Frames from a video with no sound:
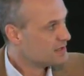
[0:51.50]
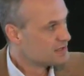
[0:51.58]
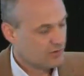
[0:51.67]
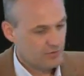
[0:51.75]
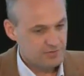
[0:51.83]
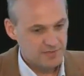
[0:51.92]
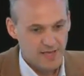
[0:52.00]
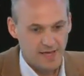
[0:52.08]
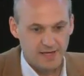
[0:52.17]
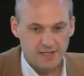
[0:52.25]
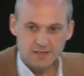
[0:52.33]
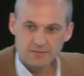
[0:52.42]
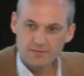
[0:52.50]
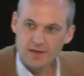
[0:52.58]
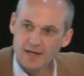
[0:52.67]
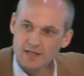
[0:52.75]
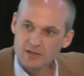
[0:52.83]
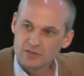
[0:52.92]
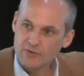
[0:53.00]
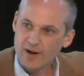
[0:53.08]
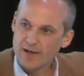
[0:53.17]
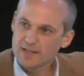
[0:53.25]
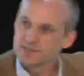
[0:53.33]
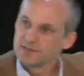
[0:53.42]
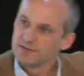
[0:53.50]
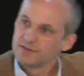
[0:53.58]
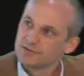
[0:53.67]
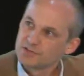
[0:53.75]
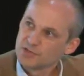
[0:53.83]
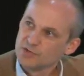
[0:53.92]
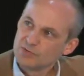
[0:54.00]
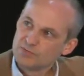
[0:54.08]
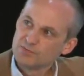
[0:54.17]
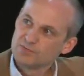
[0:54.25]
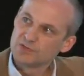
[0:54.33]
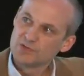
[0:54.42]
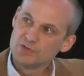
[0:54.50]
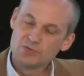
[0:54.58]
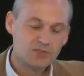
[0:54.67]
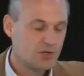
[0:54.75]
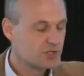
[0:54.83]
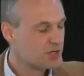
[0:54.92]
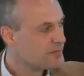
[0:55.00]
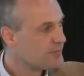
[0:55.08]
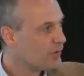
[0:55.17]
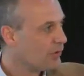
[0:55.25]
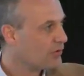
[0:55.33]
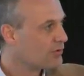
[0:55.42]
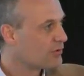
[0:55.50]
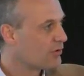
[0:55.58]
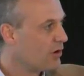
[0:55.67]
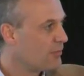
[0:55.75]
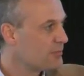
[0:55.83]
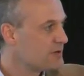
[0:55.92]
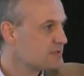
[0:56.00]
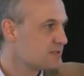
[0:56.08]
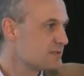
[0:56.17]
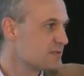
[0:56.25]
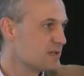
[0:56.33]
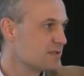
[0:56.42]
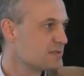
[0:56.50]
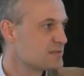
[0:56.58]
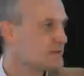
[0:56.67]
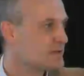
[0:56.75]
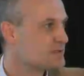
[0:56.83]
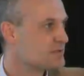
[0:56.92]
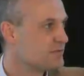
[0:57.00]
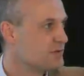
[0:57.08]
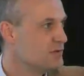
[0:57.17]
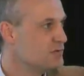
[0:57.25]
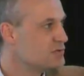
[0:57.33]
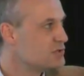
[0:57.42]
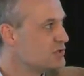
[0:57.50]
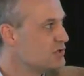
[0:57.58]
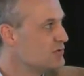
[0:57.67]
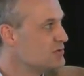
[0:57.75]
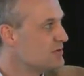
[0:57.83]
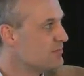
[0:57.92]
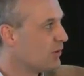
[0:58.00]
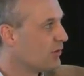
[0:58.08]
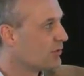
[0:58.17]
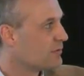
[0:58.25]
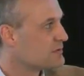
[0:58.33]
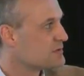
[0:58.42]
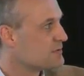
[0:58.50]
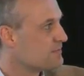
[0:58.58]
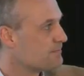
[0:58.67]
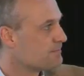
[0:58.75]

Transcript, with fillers: So obviously any, any threat to, to such an important crop, it's, it's, it's of huge, huge importance.